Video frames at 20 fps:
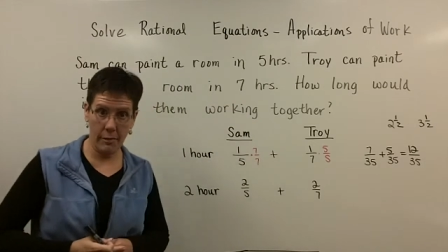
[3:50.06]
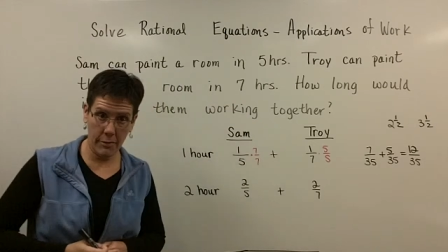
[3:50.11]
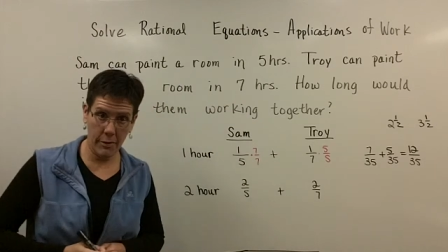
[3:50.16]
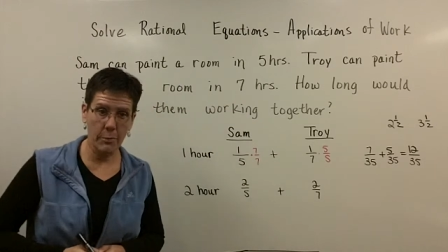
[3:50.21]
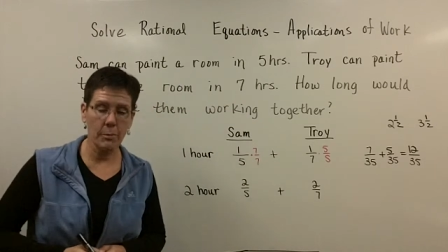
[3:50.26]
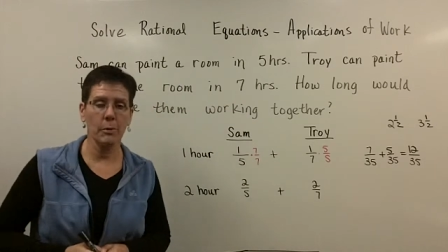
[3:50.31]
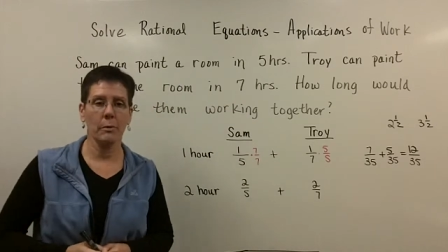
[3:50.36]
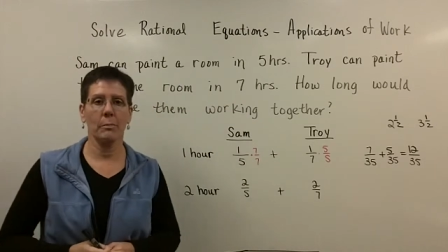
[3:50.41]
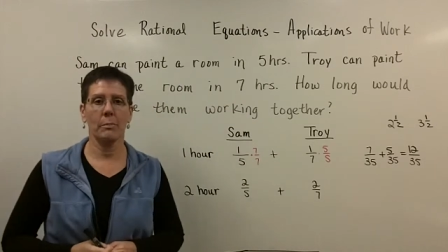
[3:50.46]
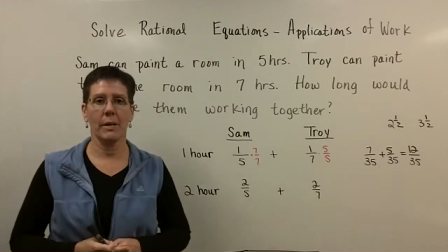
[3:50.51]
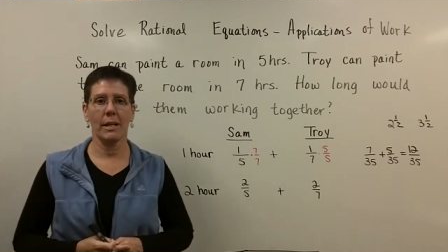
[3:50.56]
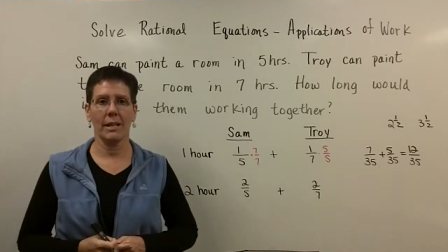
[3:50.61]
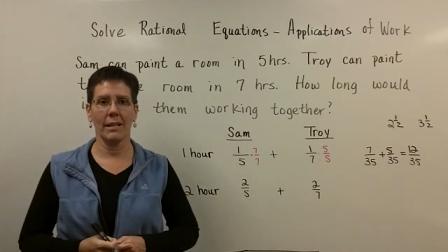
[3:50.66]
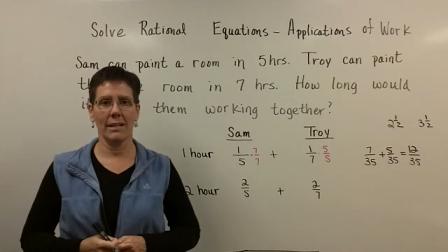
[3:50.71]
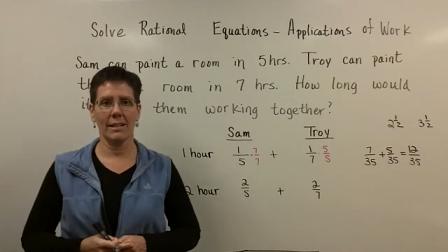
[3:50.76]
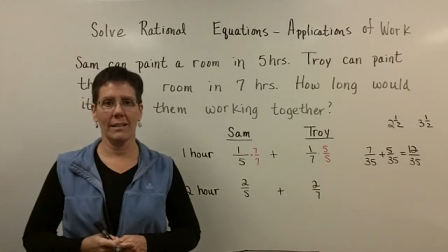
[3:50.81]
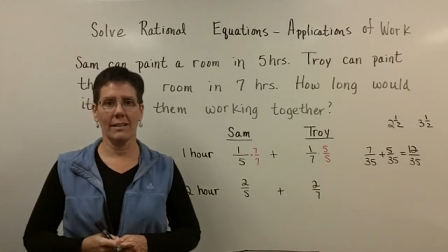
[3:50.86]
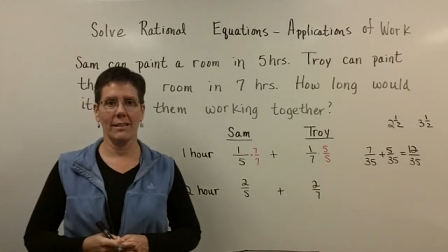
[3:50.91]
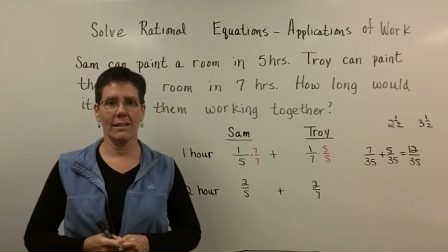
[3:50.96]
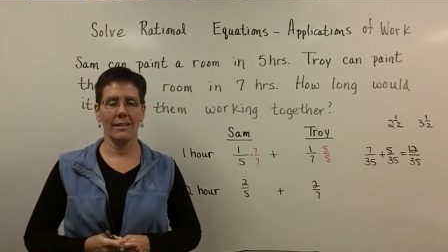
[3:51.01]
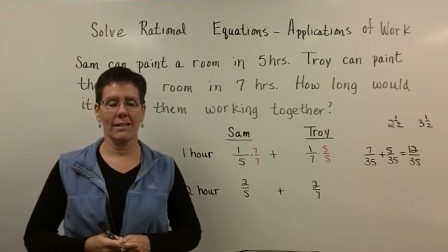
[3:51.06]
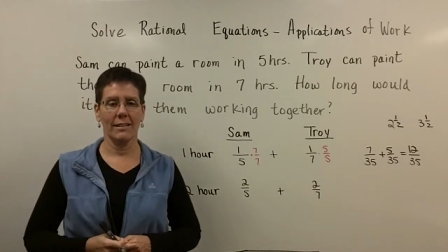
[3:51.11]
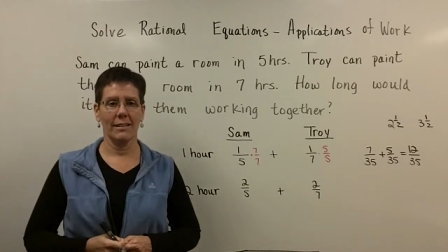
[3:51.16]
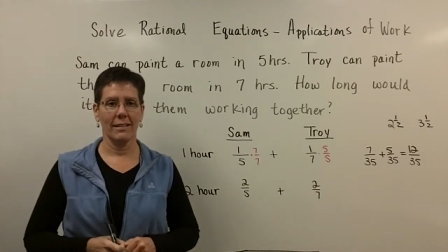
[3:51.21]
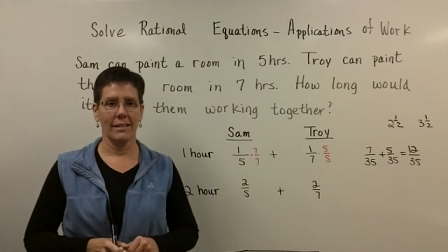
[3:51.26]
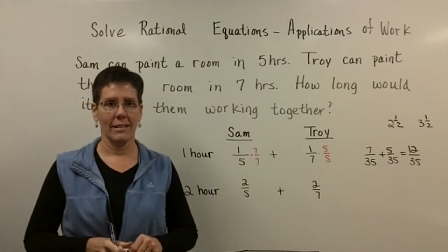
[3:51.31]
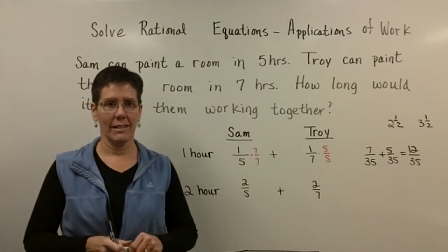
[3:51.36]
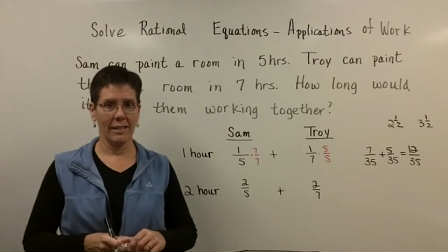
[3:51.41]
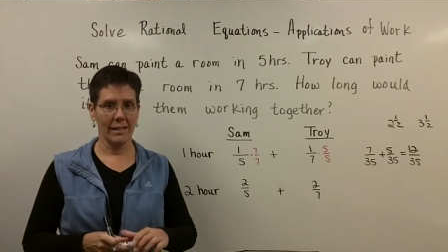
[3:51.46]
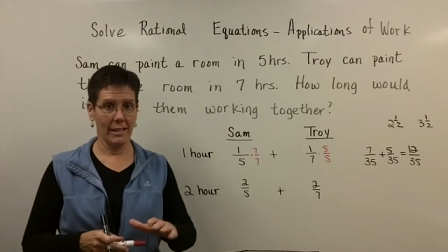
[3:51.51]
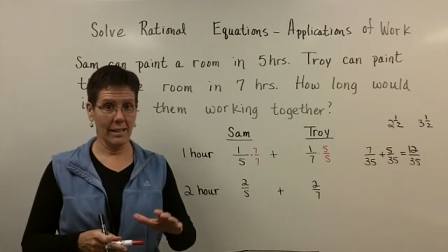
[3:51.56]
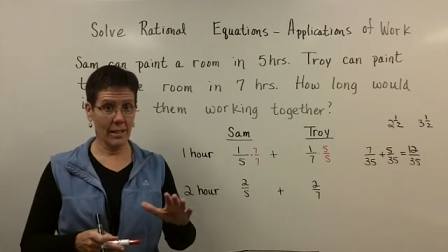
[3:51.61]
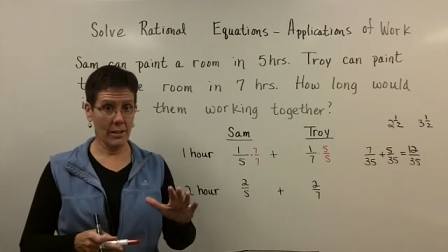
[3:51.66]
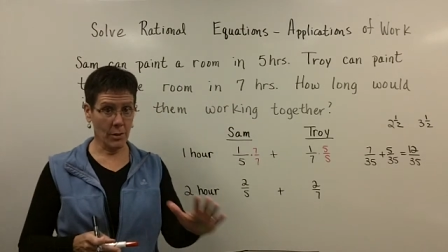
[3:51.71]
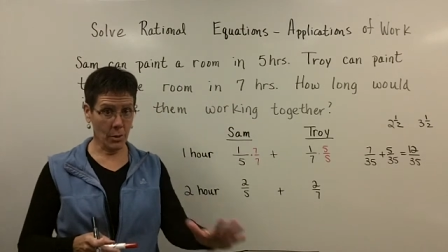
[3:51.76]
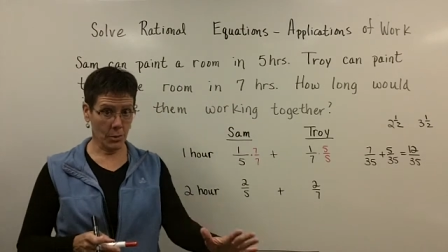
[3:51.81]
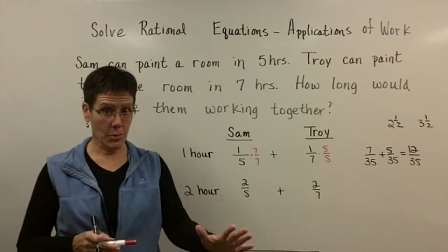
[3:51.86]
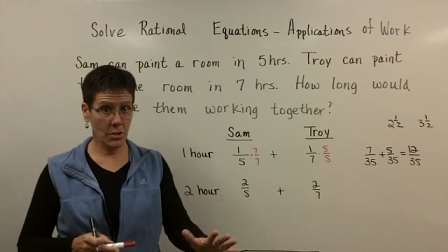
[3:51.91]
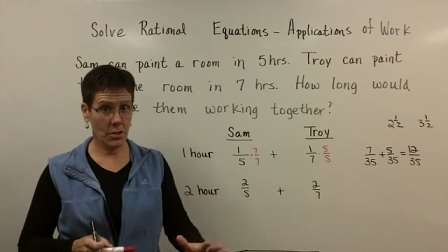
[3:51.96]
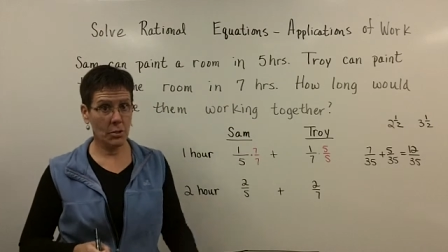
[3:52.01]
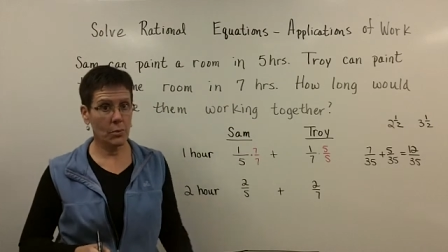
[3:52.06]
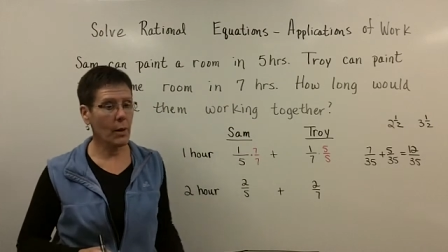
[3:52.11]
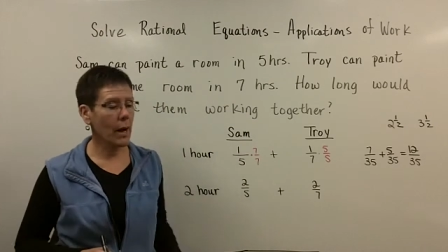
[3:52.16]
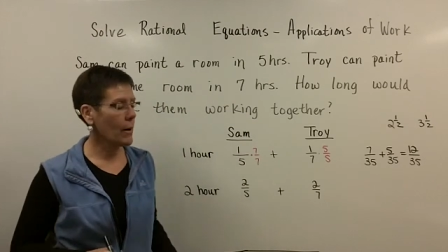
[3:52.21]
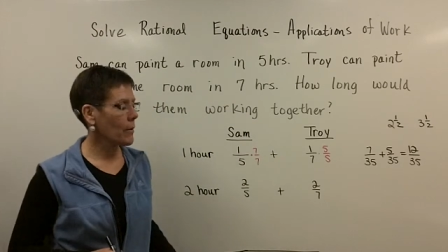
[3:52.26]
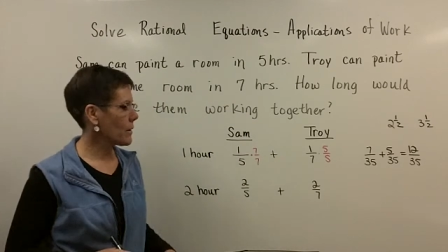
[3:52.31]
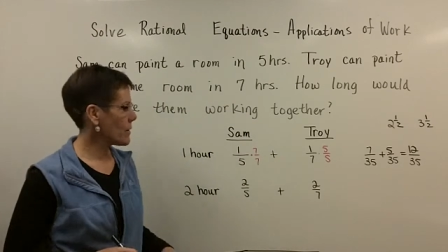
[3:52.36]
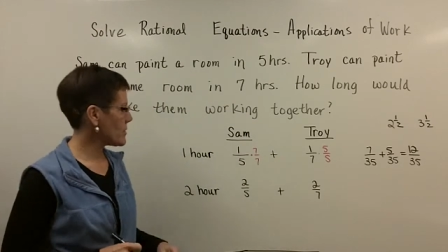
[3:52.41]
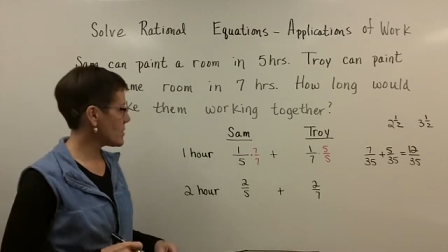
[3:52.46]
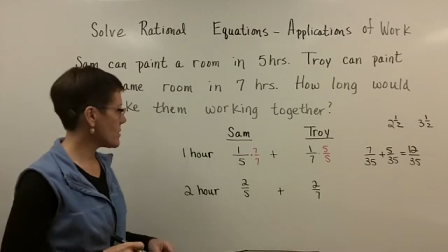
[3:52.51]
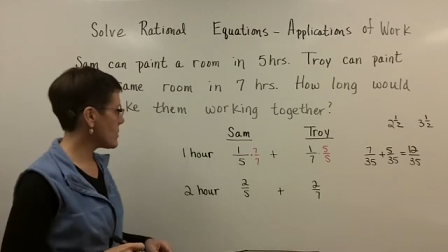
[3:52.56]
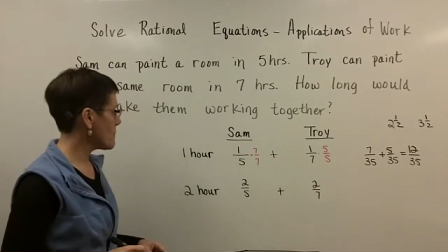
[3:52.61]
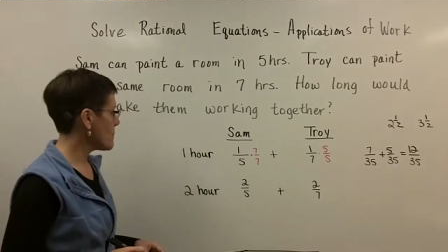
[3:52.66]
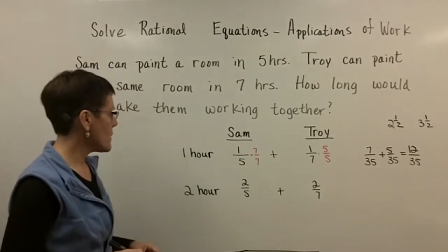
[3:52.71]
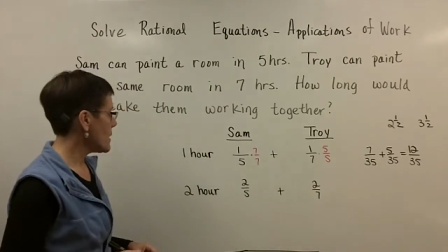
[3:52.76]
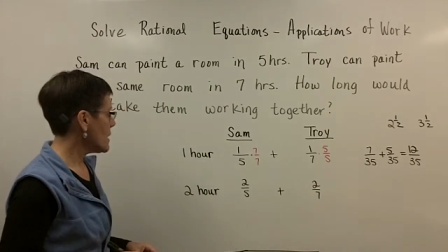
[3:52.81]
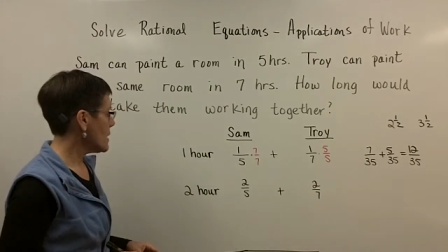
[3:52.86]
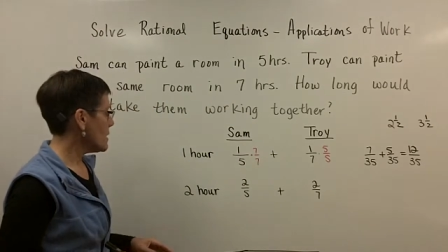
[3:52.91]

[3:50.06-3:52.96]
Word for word: of the room painted in those two hours?